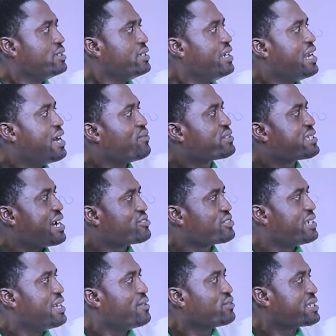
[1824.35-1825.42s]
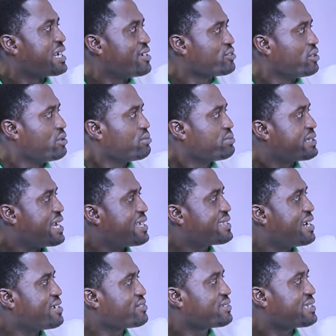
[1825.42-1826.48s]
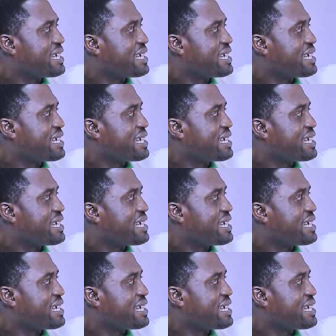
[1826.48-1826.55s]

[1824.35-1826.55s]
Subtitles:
11,000, 11,000, 10,000,